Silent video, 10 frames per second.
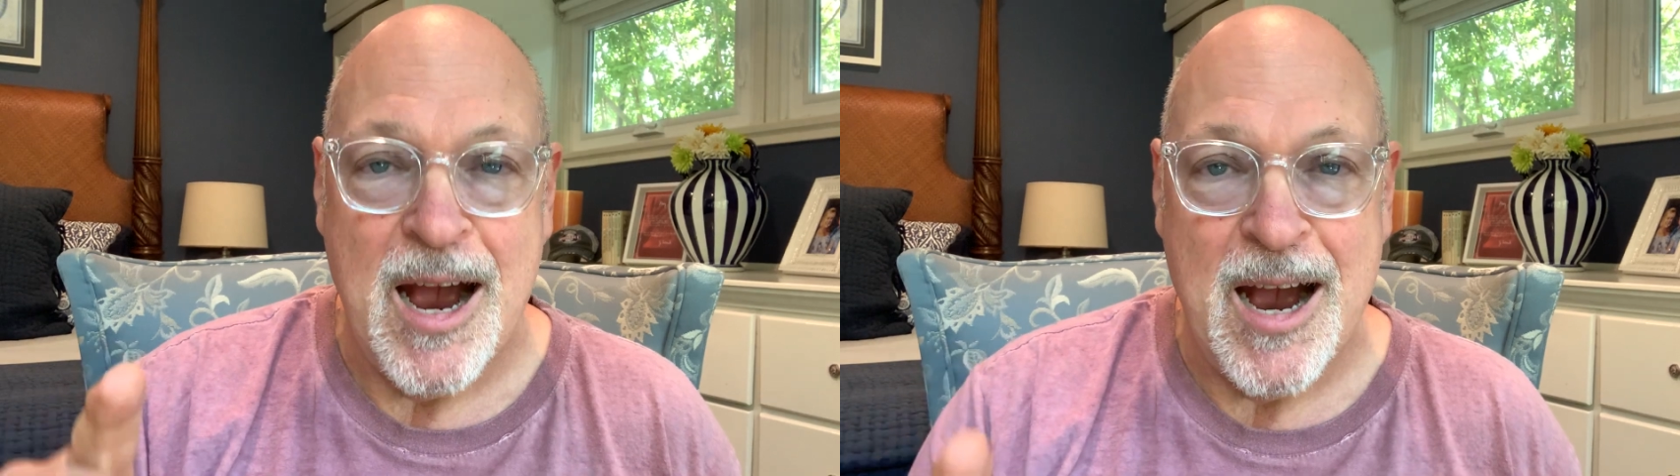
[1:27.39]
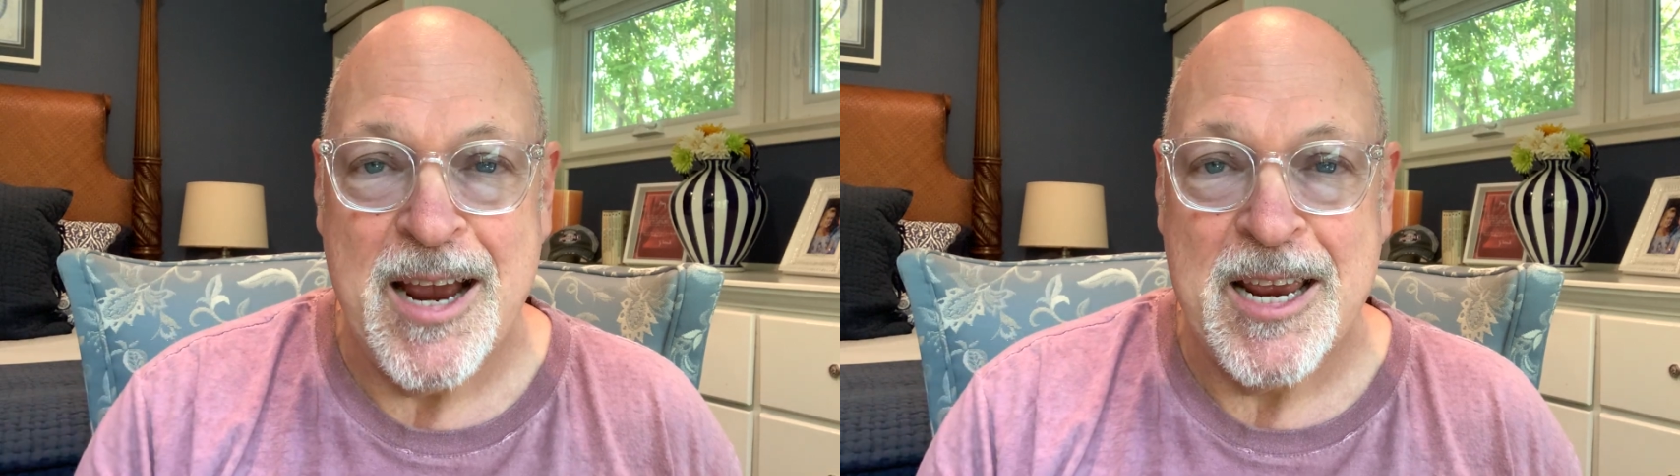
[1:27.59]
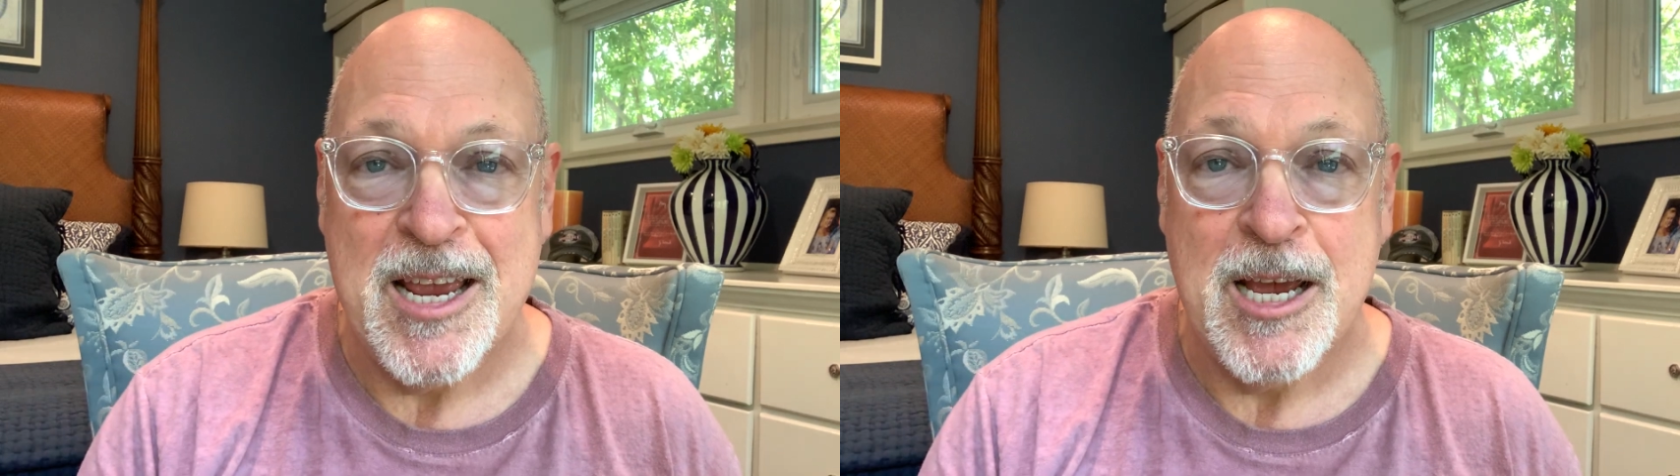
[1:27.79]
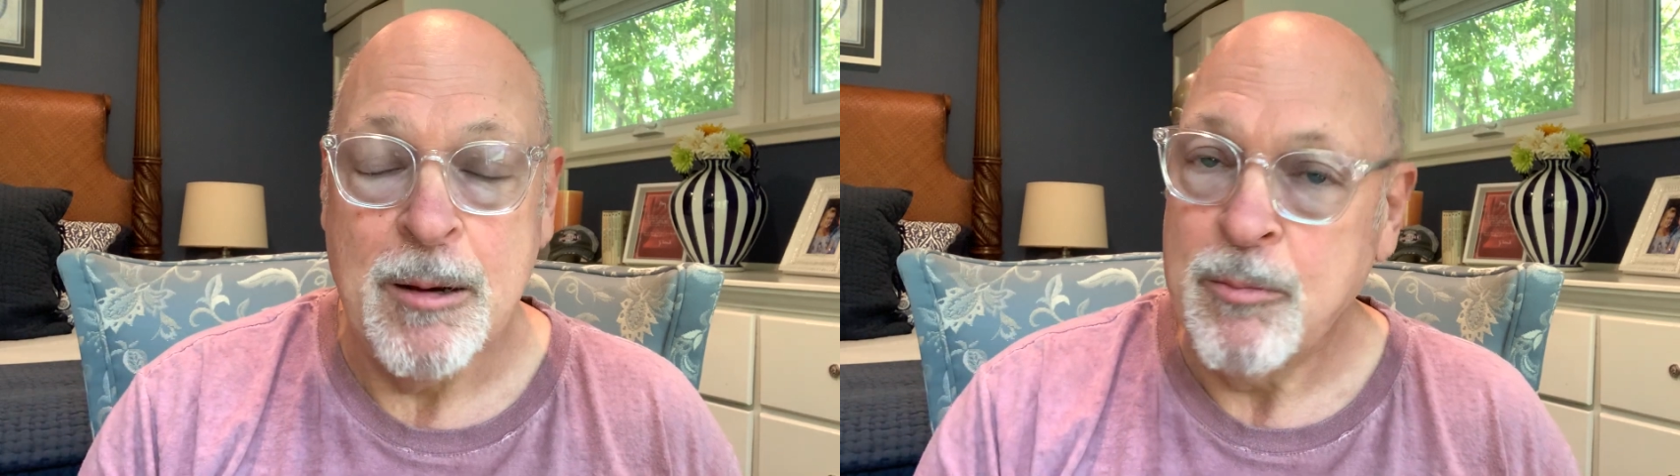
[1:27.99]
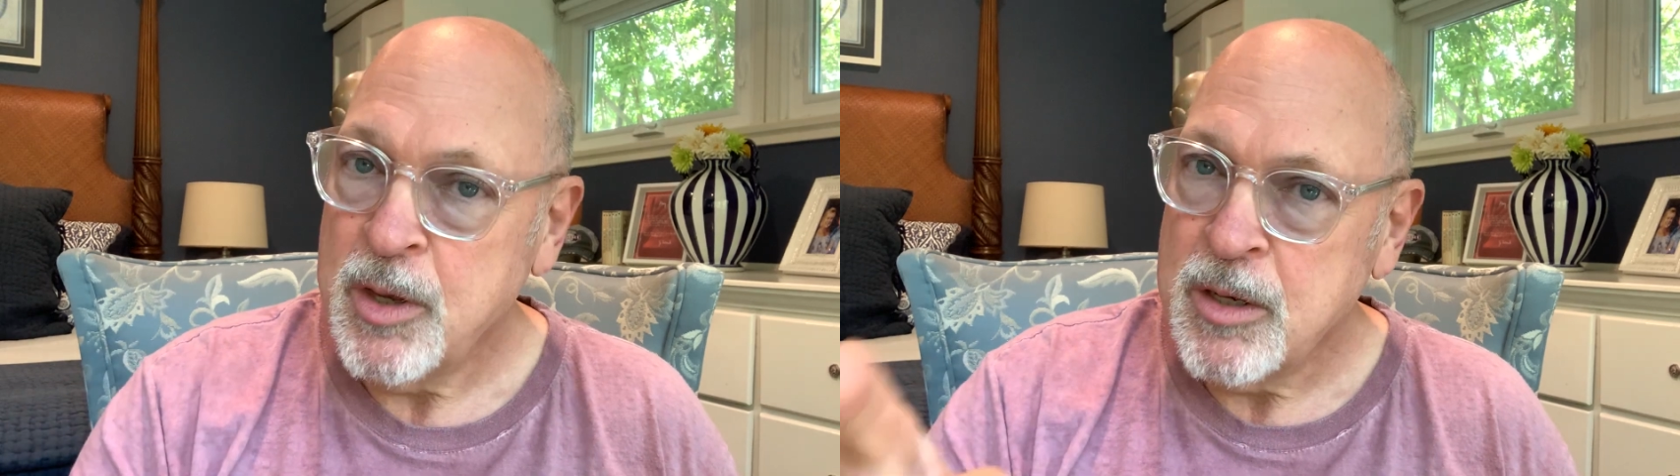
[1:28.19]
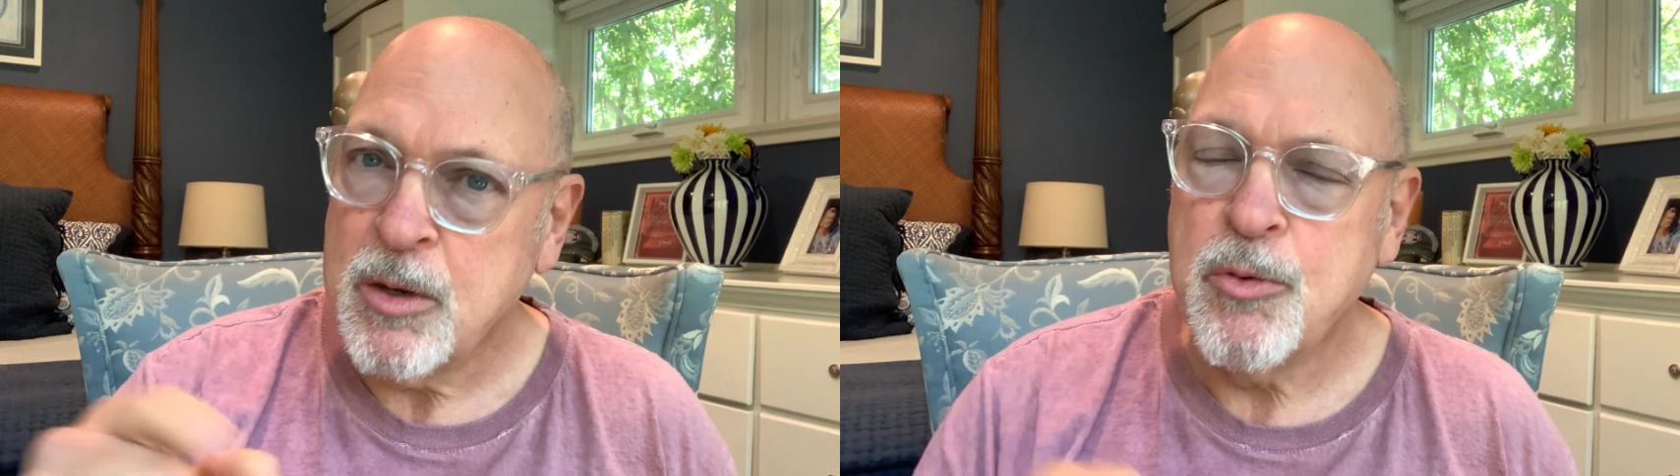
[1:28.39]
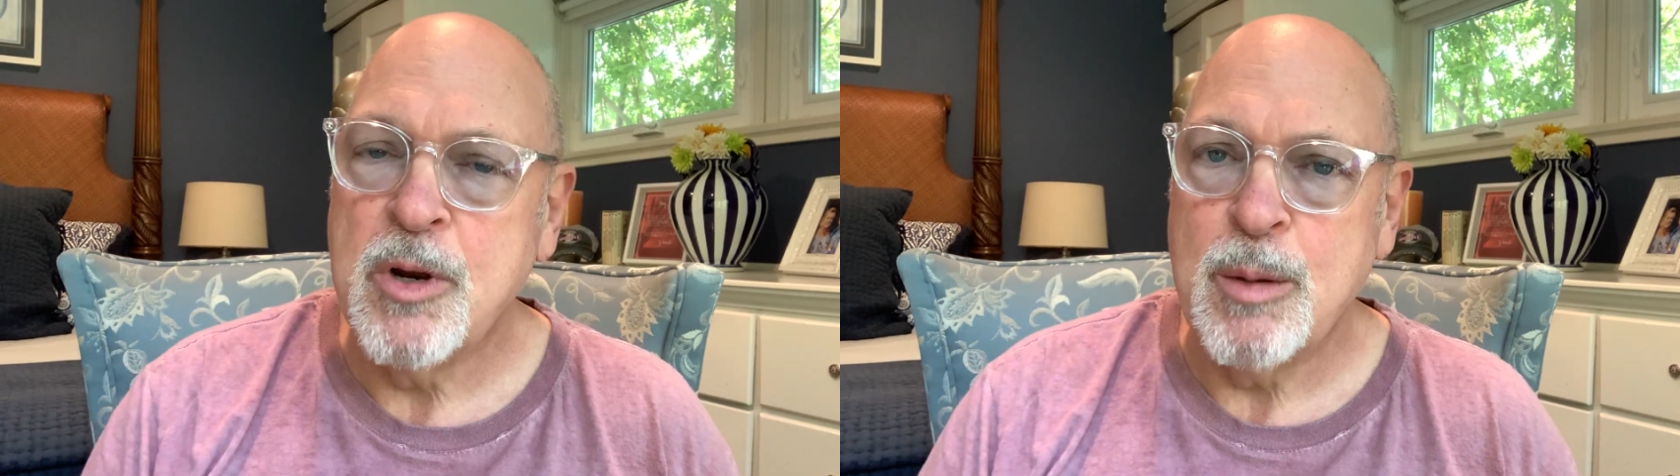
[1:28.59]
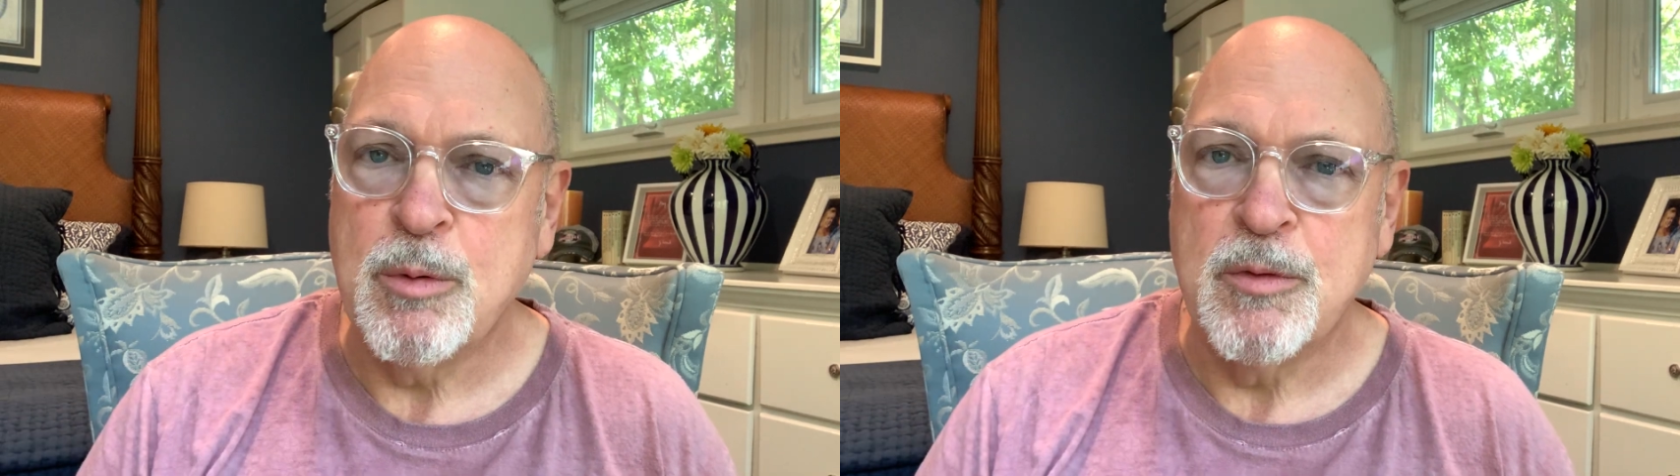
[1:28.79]
I am." Another
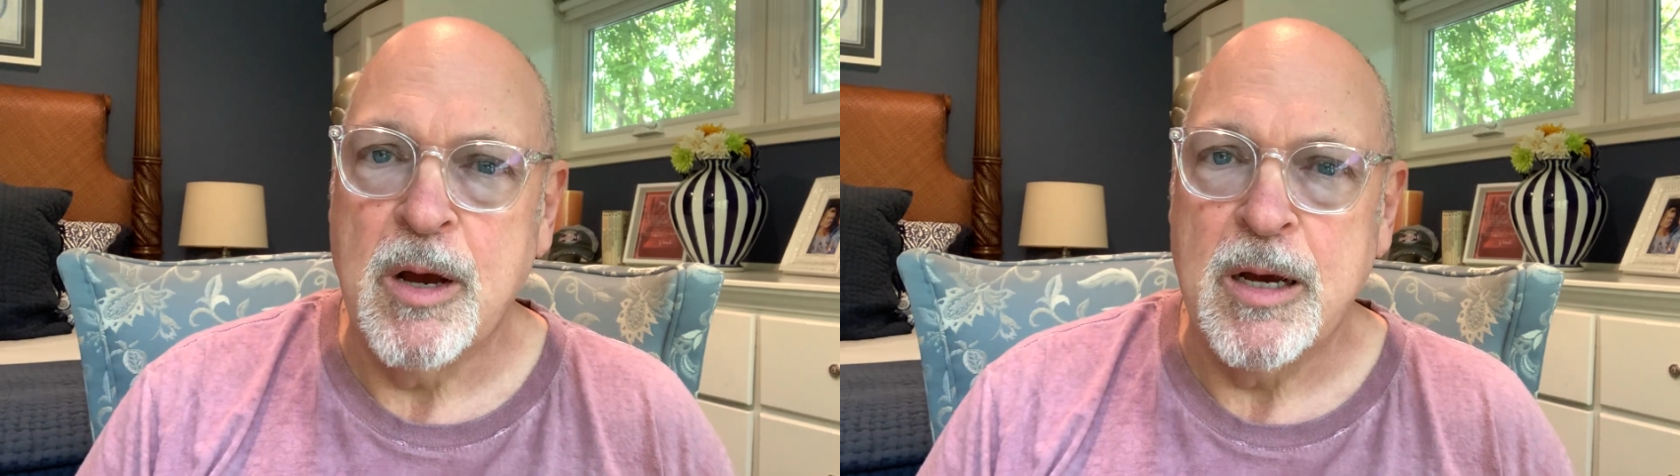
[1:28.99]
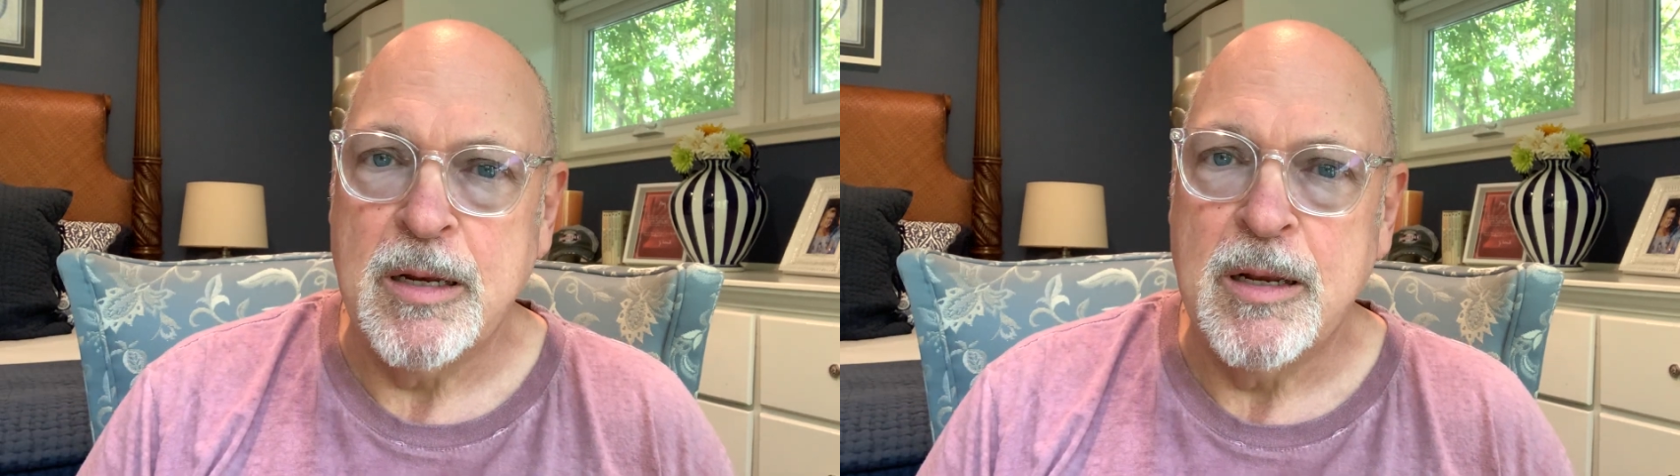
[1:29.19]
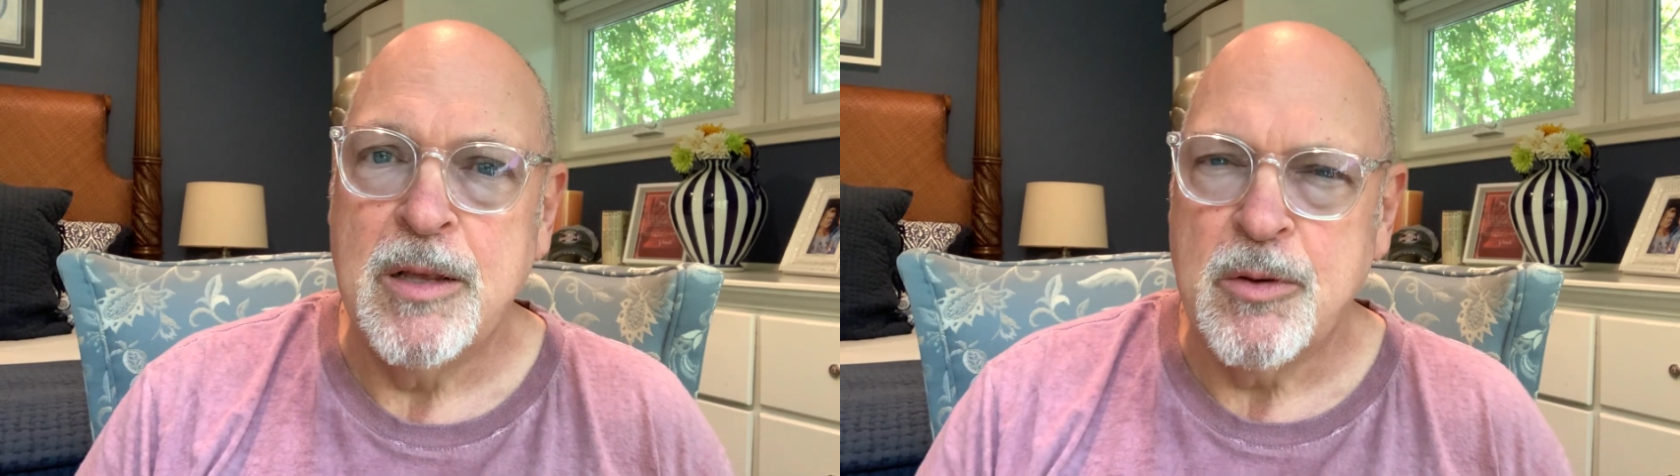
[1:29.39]
name of God.